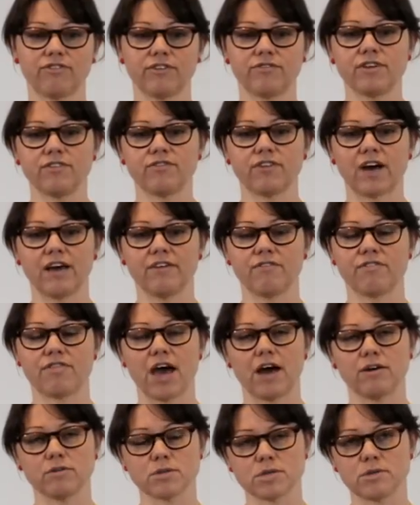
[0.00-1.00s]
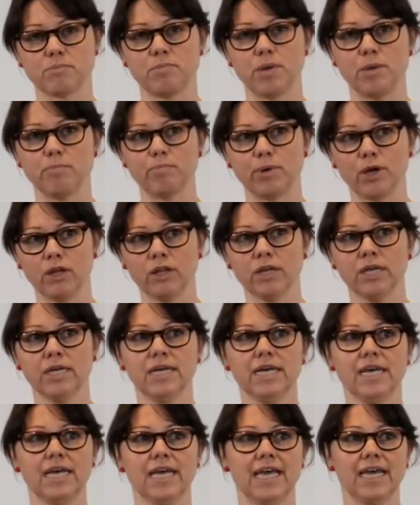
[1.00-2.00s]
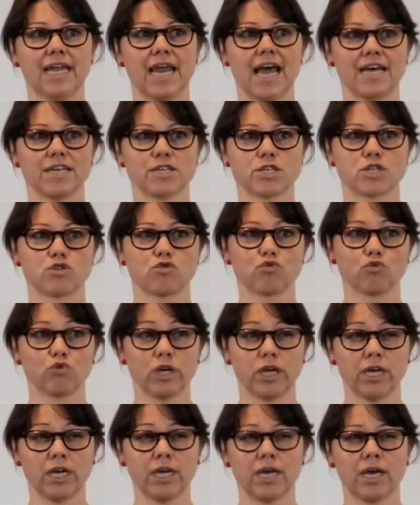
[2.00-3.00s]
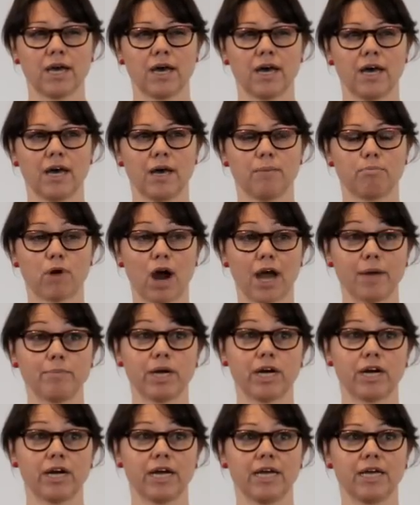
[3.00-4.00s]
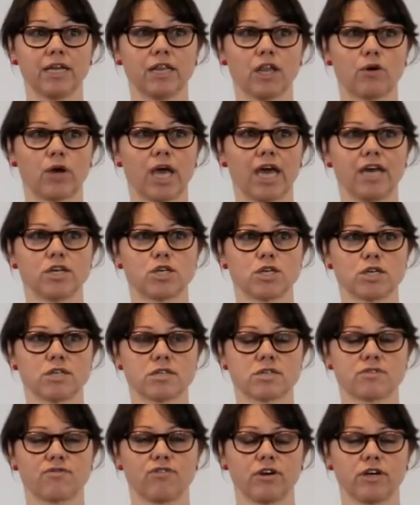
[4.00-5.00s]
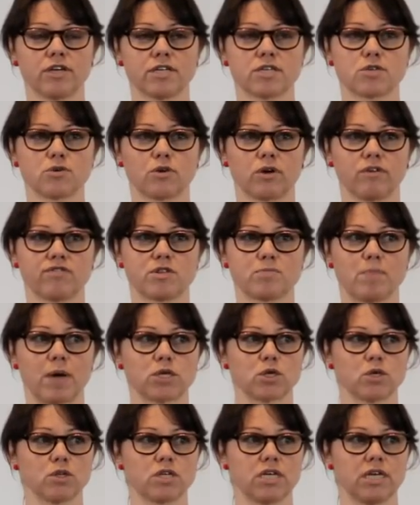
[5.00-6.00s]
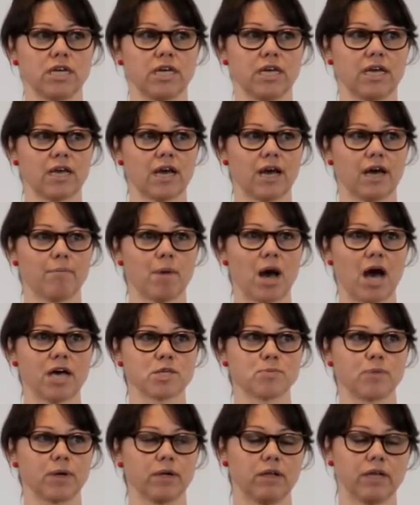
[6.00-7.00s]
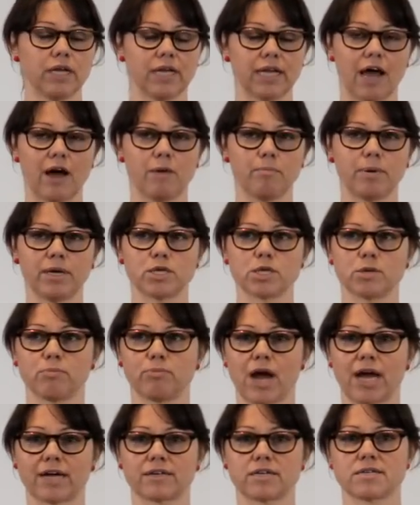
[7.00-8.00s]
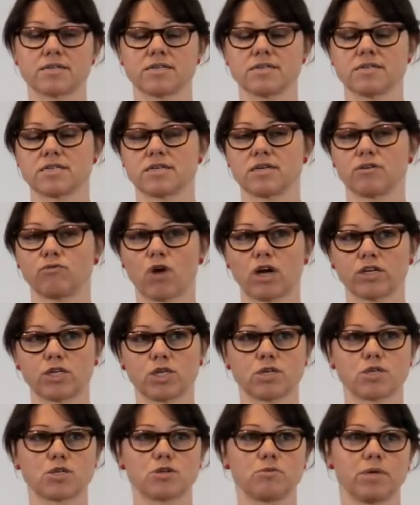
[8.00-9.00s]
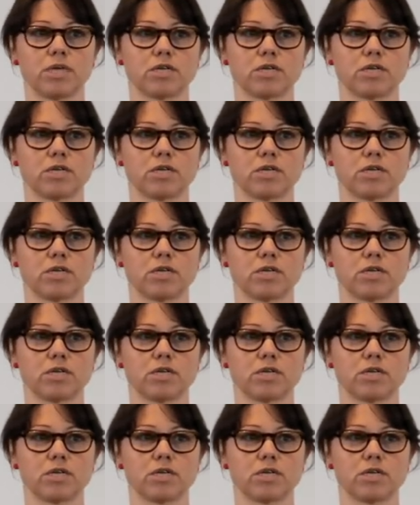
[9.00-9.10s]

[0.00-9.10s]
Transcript: 55,000 people. It has 3 primary locations for its sort of specialty hospital and outpatient practices in Rochester,